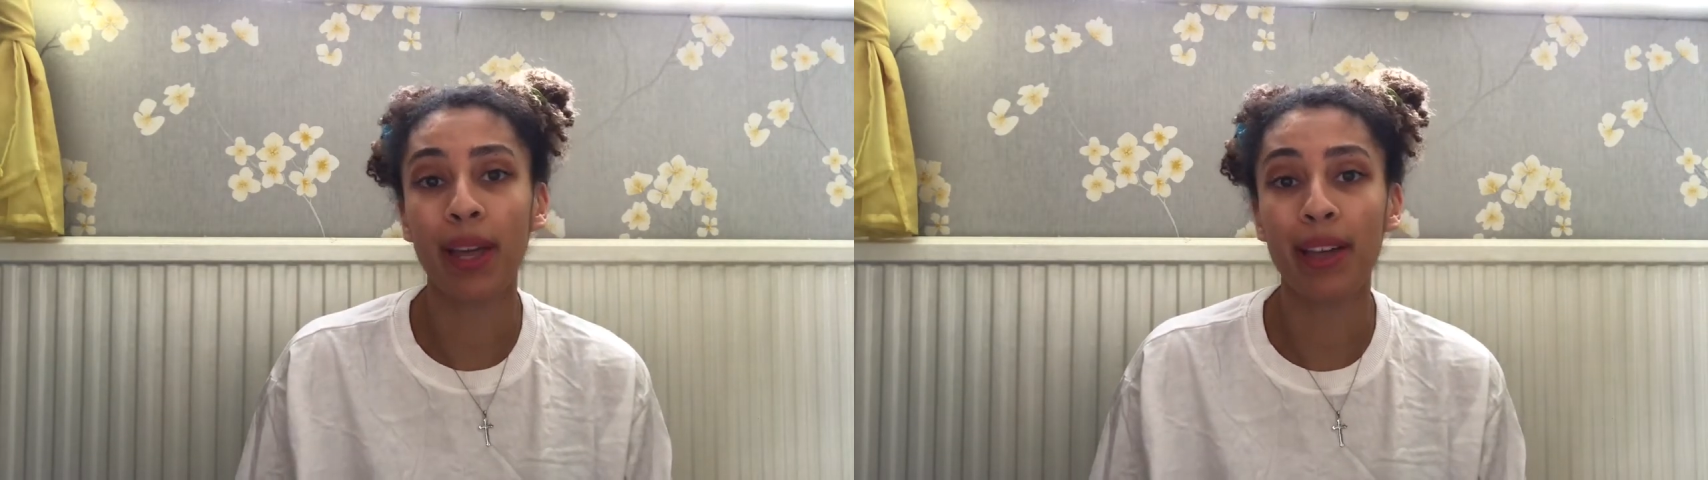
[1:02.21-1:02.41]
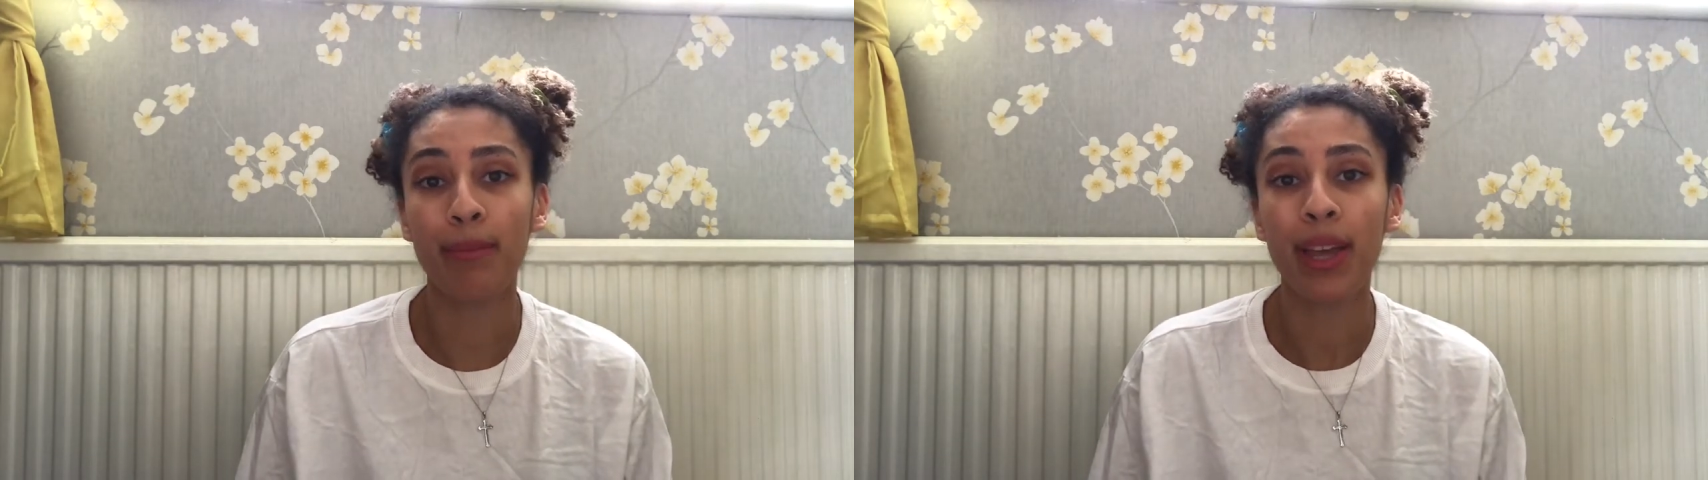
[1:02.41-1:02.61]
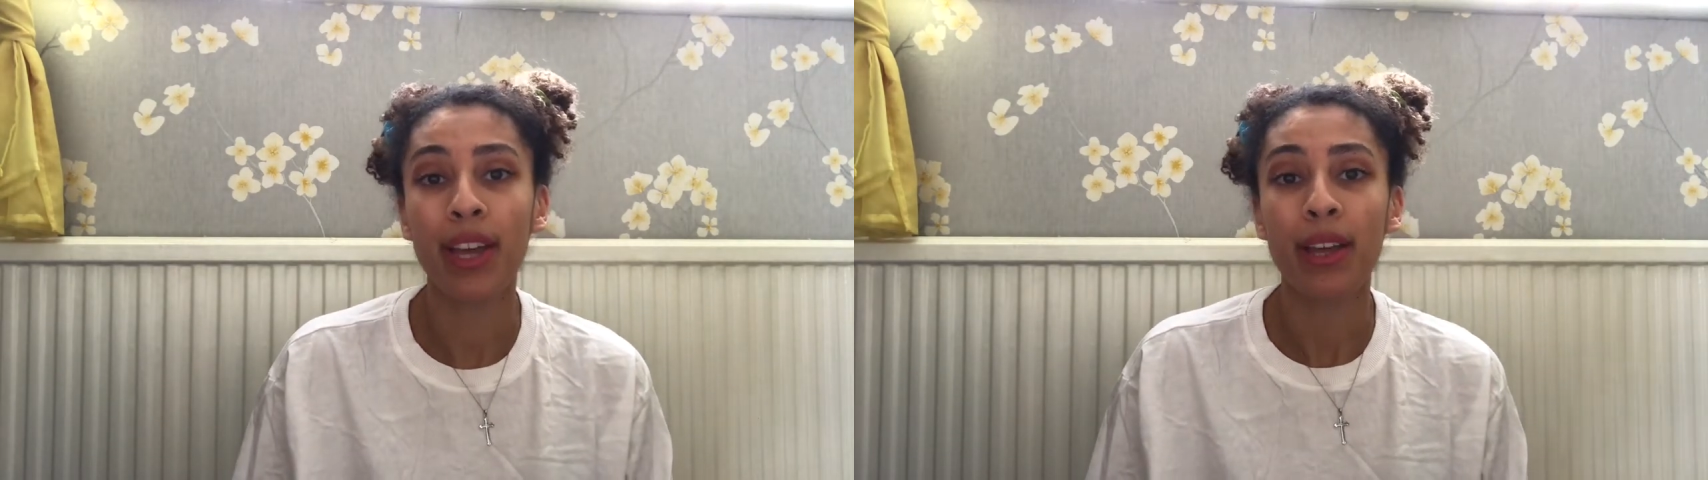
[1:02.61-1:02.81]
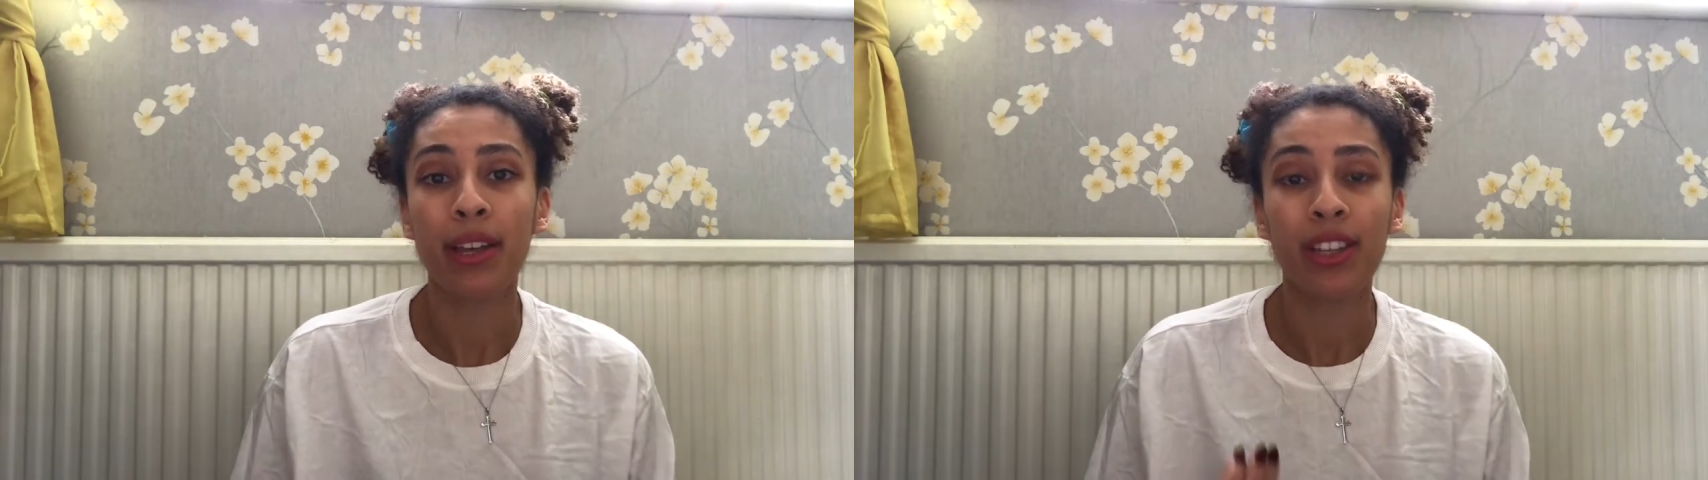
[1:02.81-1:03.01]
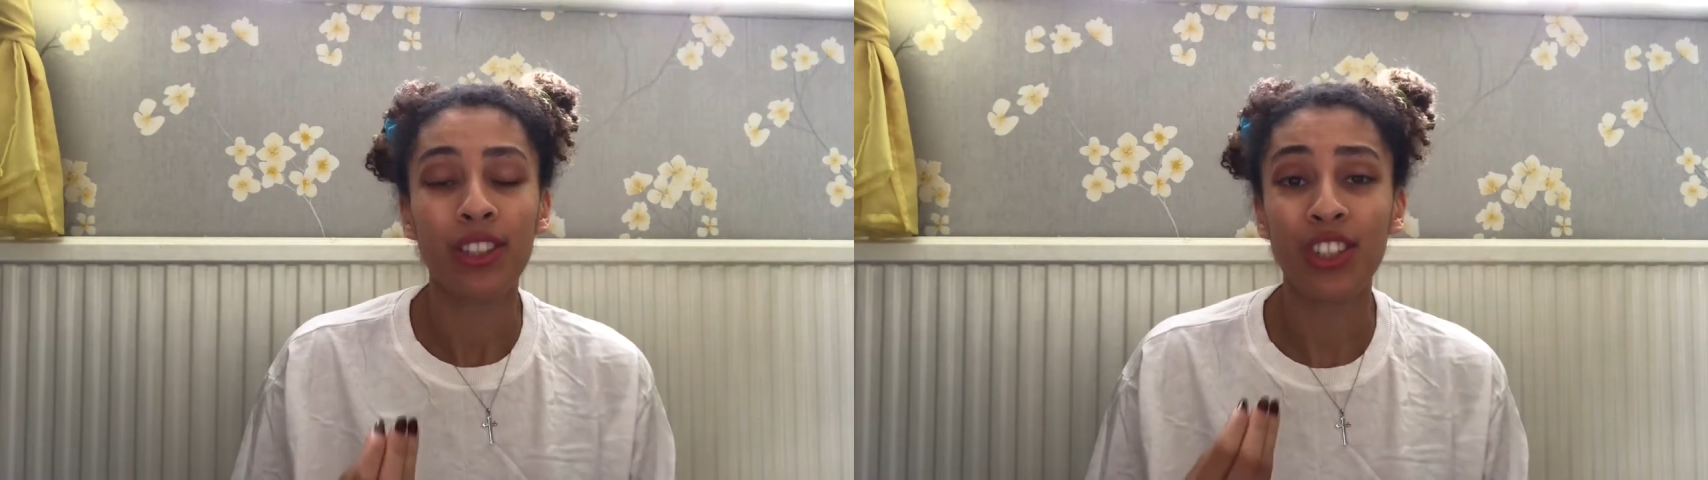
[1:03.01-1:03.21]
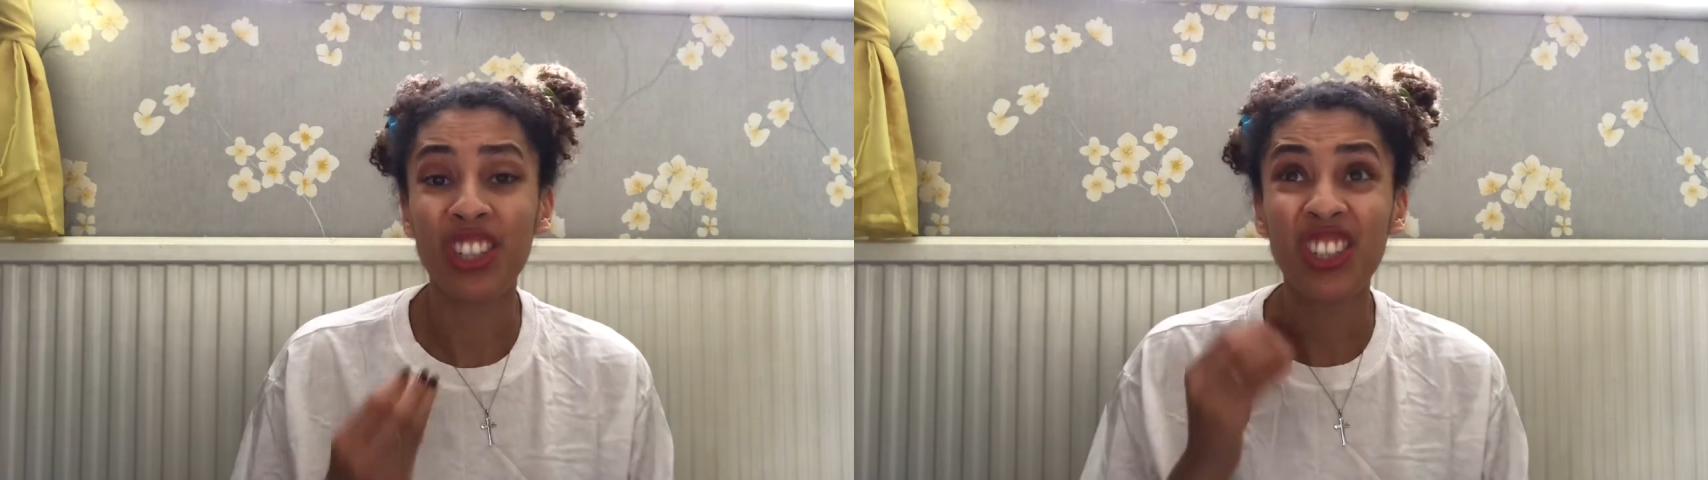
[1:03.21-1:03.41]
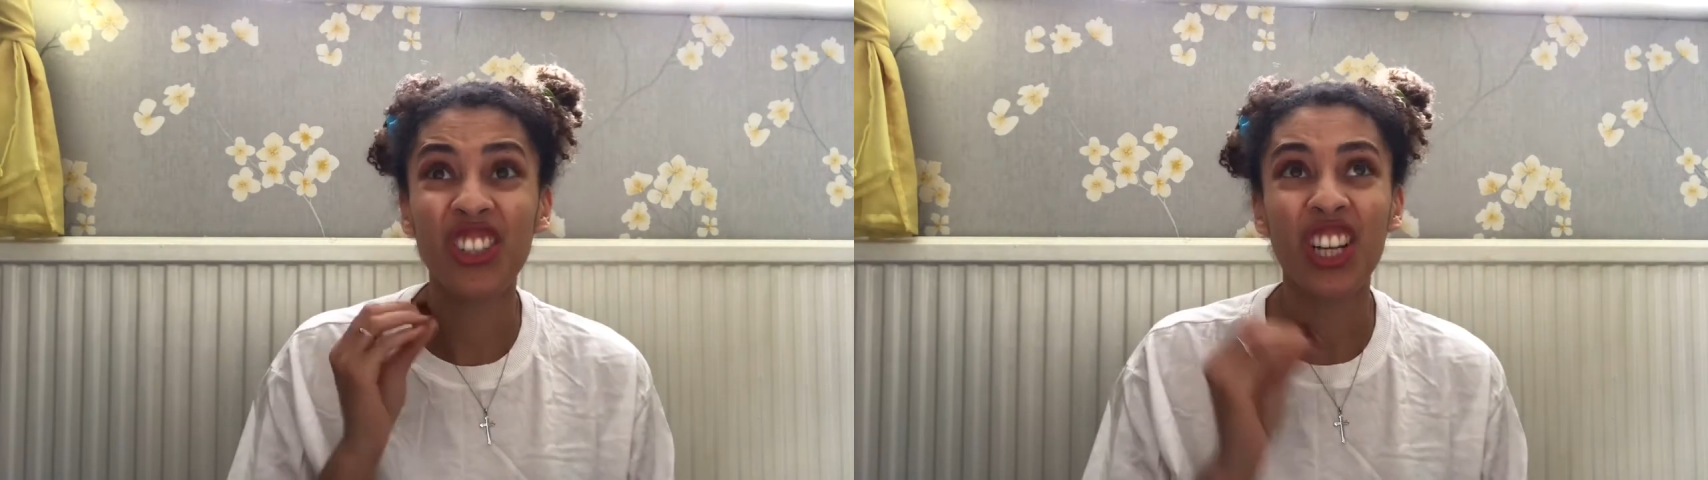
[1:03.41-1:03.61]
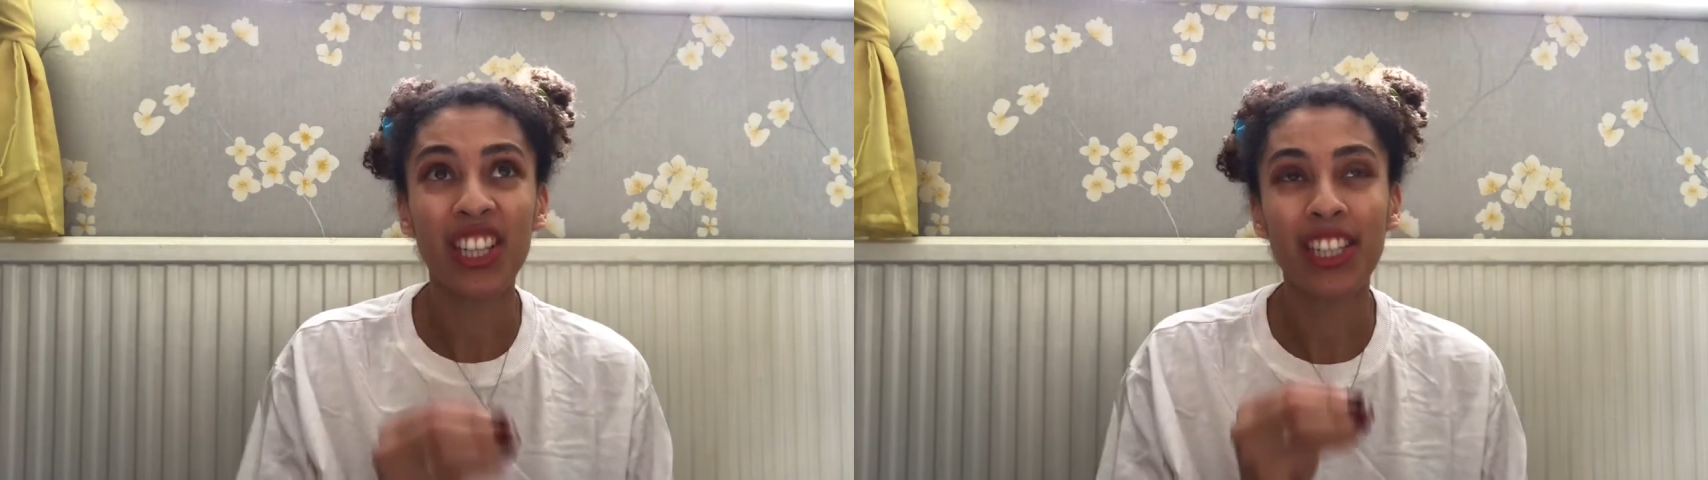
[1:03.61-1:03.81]
him,
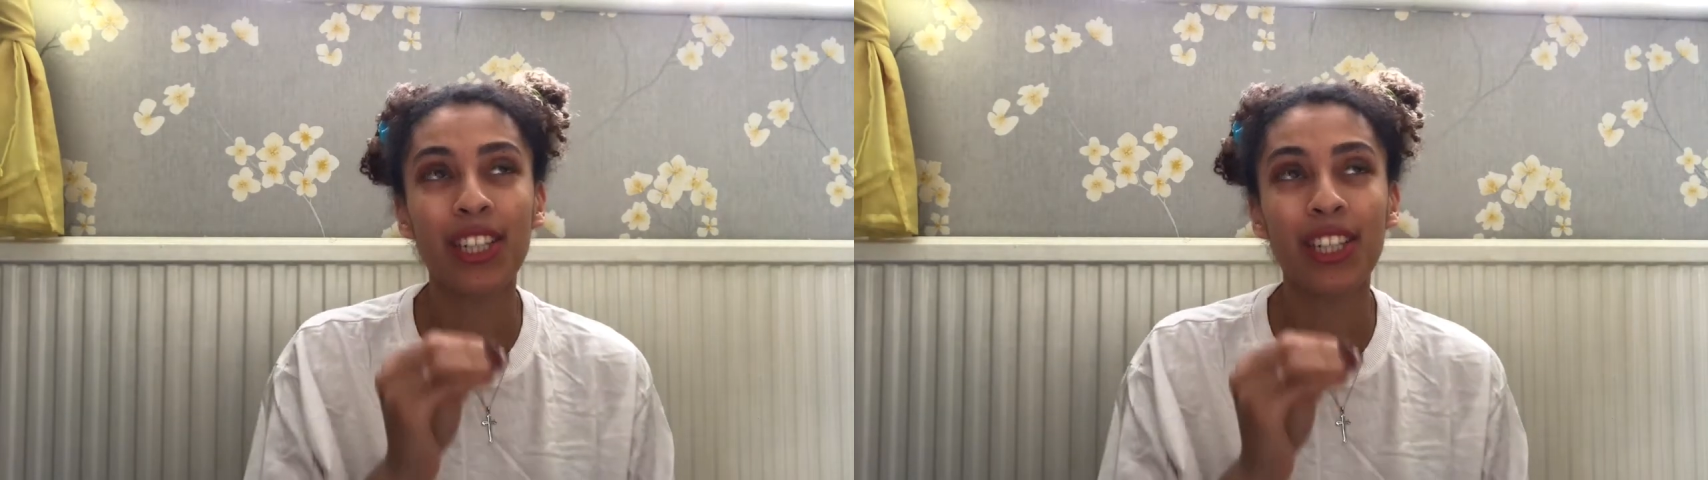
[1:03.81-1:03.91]
just